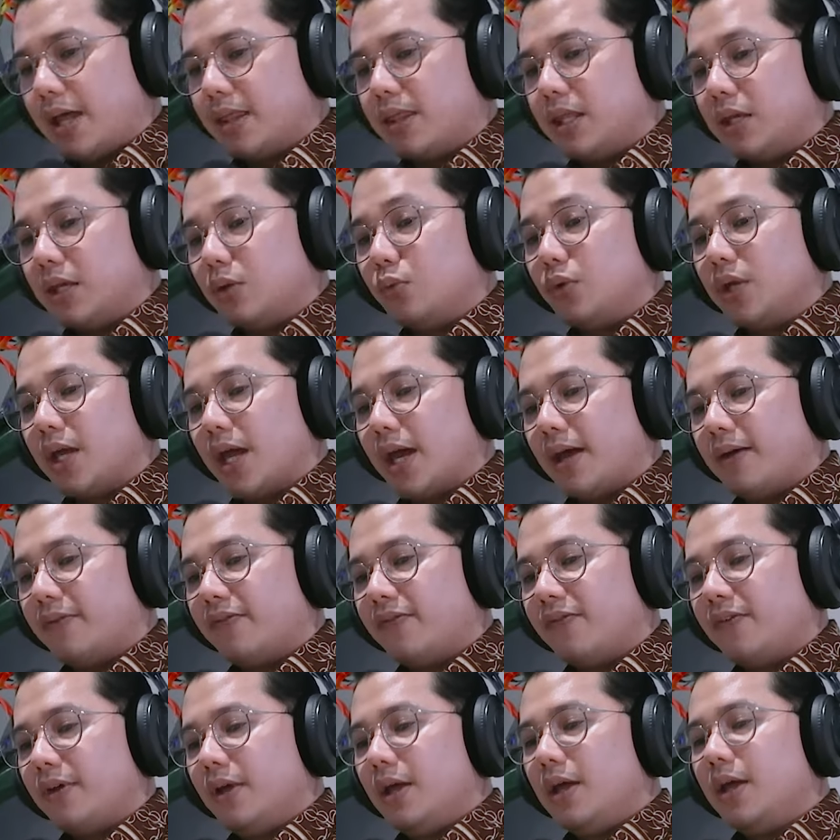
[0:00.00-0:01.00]
I think we
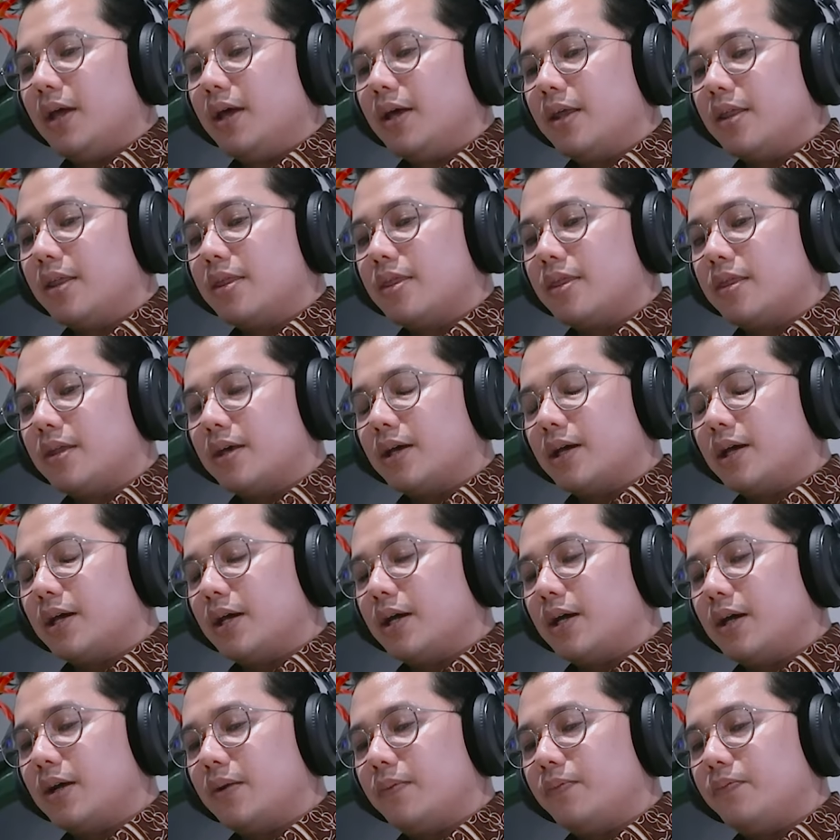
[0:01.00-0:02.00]
have
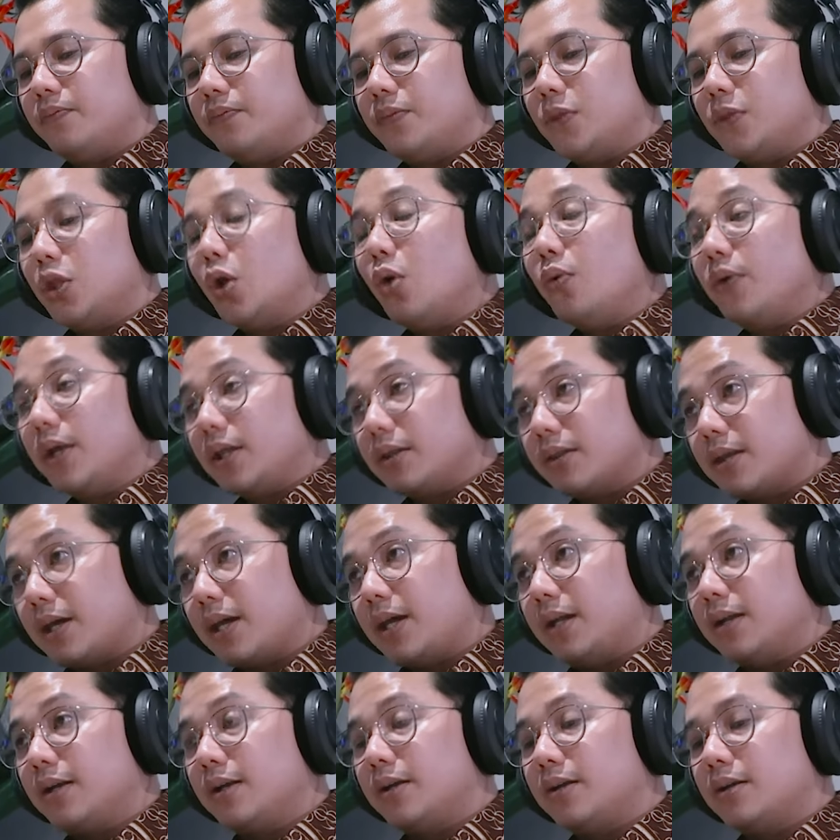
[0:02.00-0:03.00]
knowing
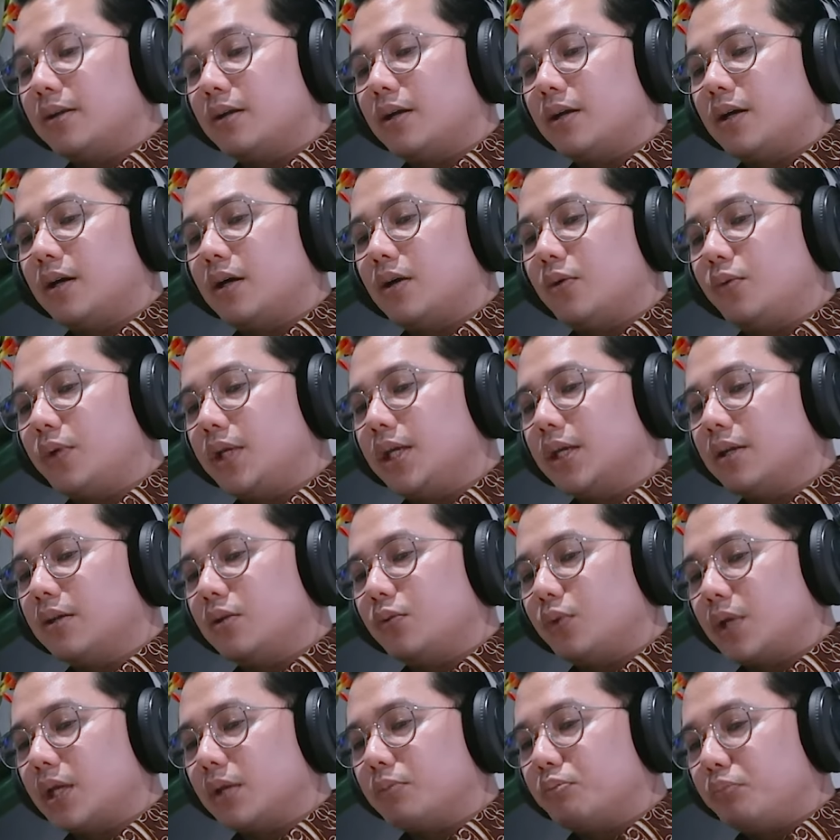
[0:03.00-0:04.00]
that we
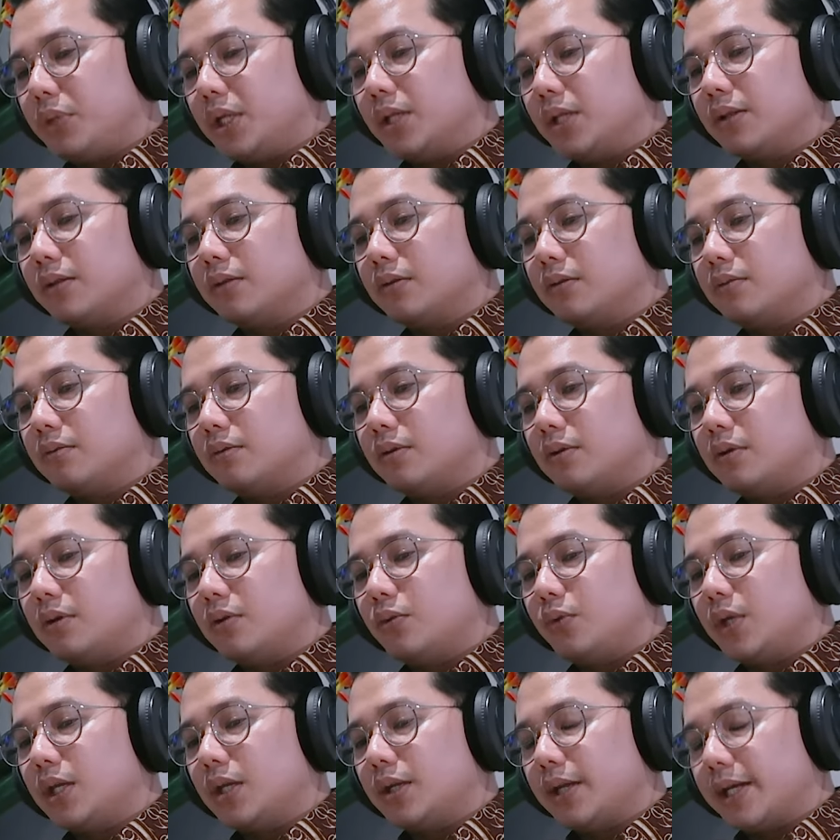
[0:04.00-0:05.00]
can build,
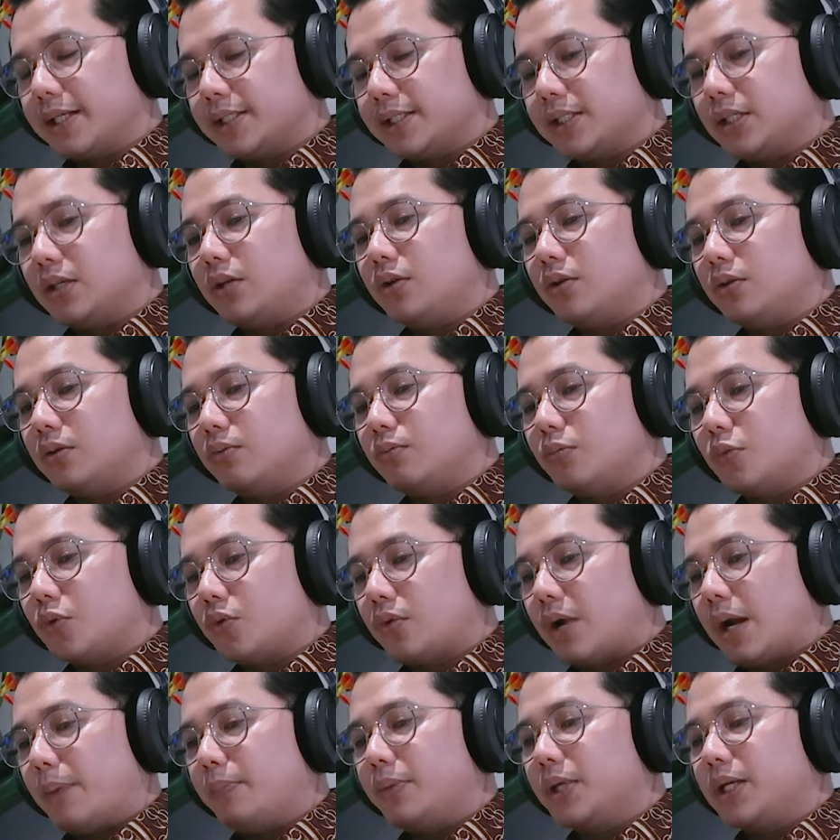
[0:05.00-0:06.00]
we can execute
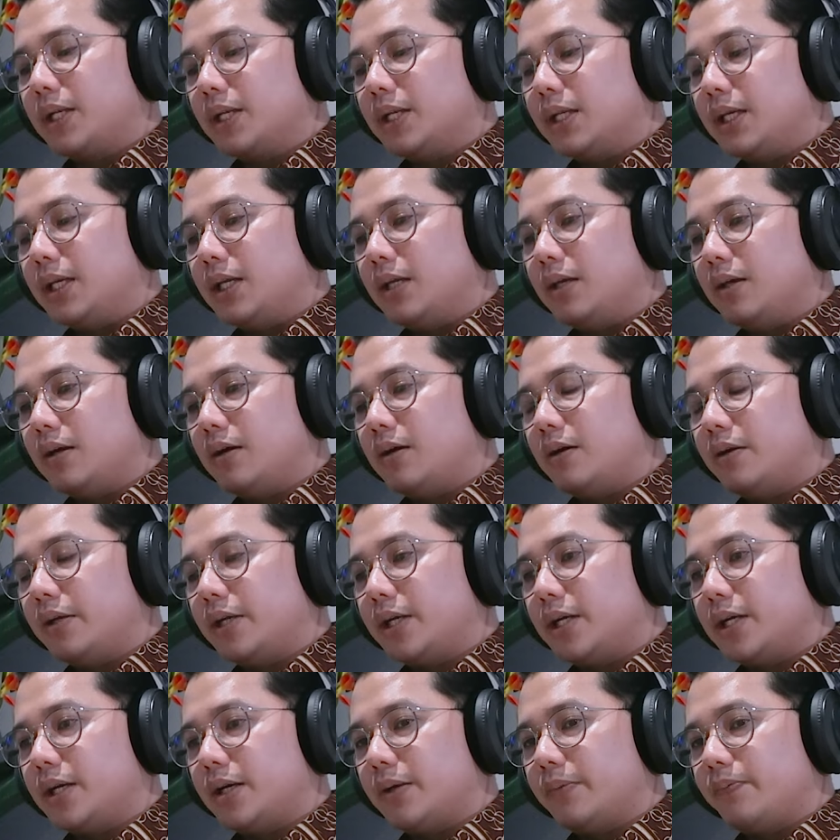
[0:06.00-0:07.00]
more rapidly
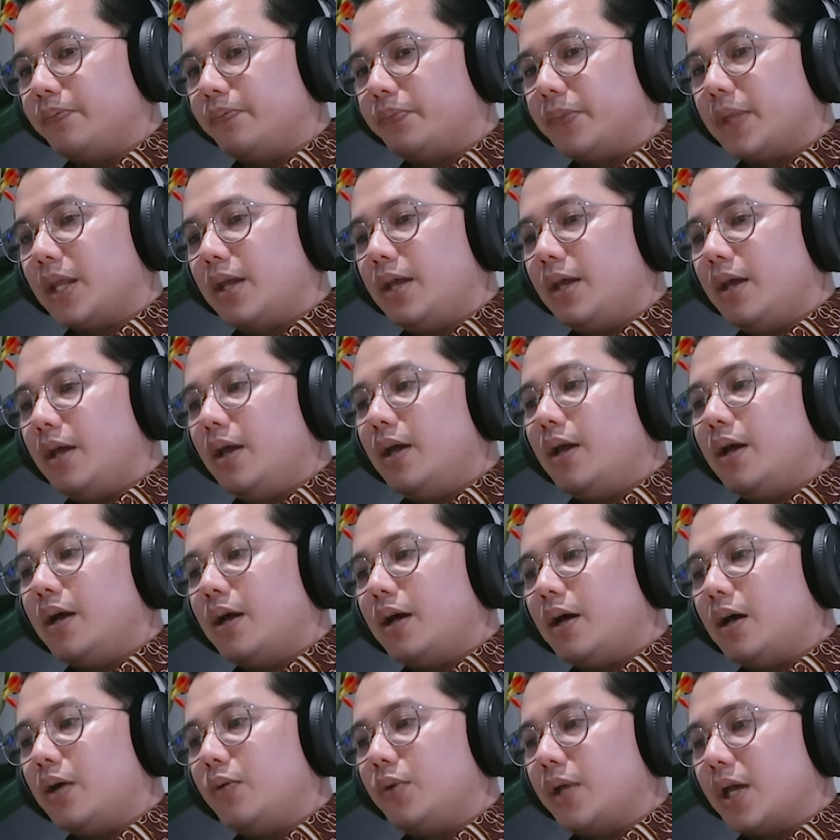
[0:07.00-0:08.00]
on
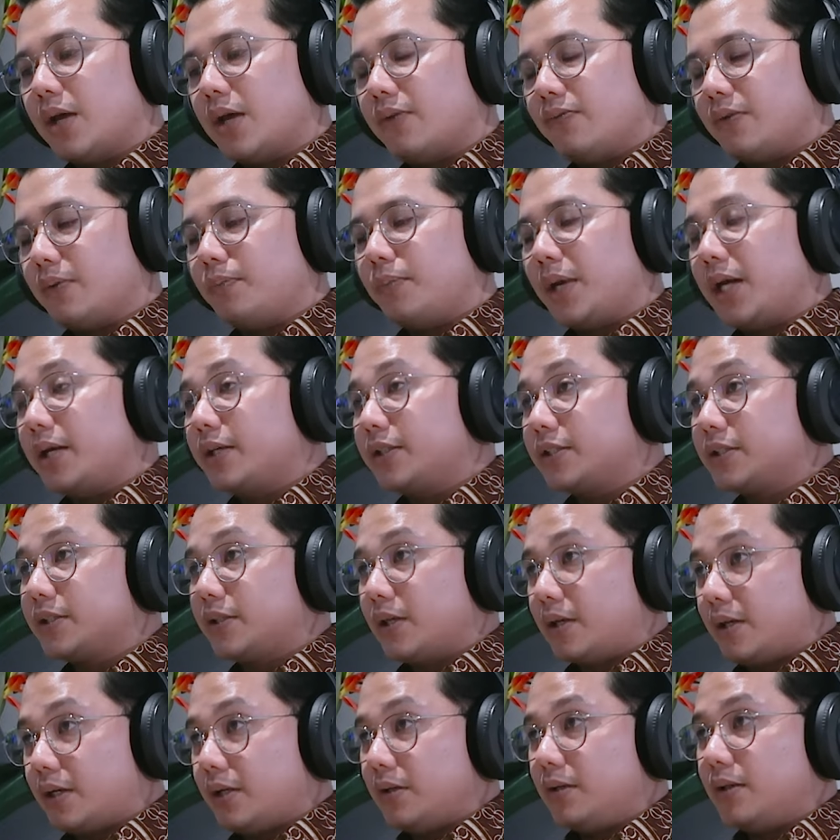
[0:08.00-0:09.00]
we have a better
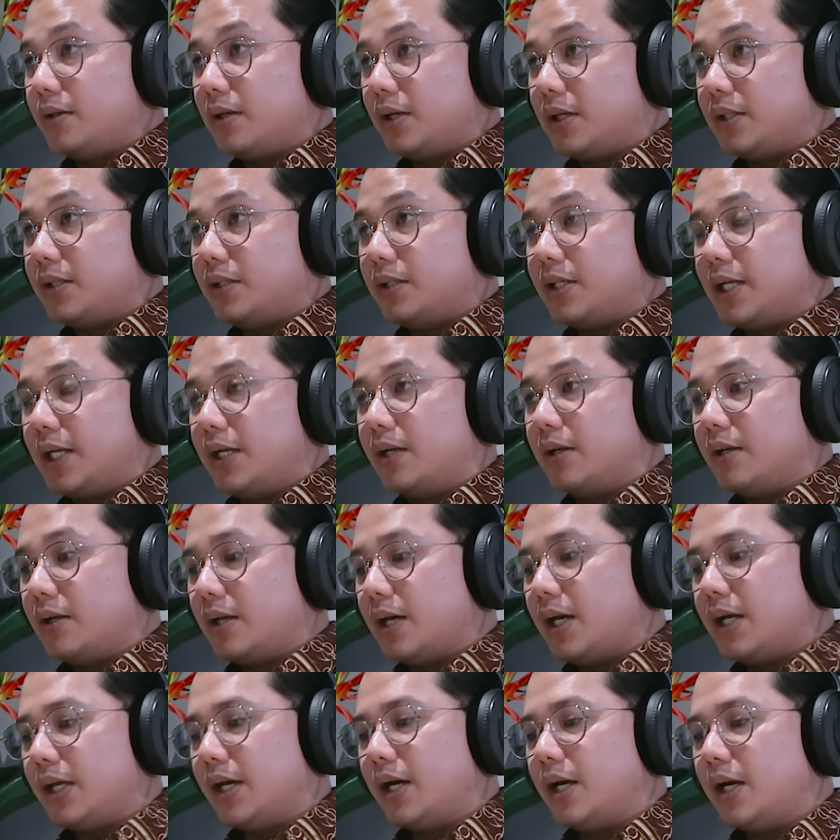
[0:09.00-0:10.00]
start other than
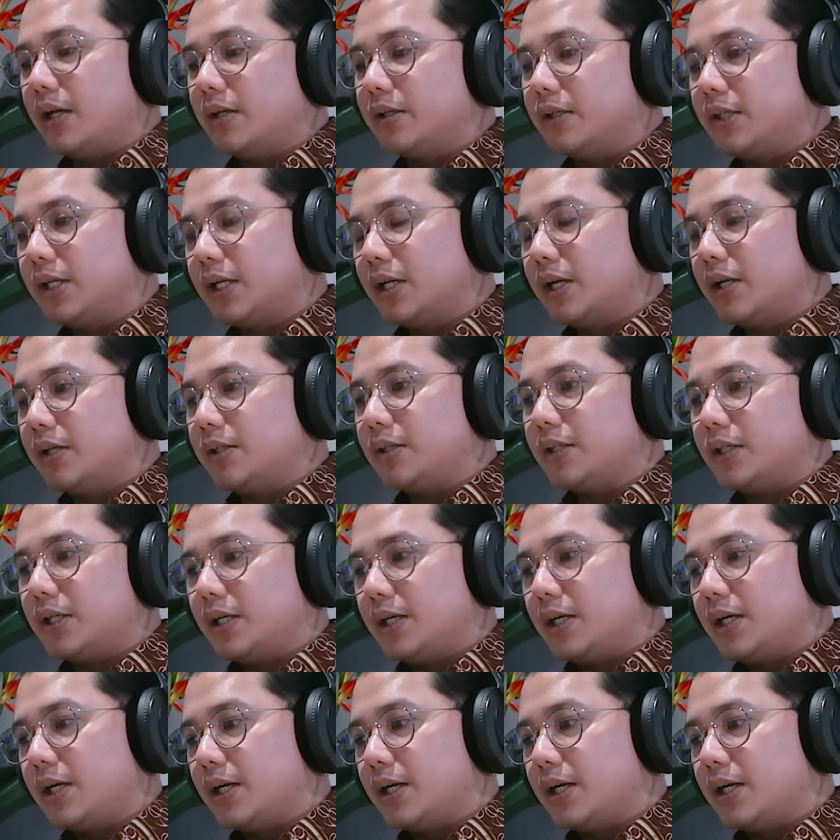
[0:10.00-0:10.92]
other.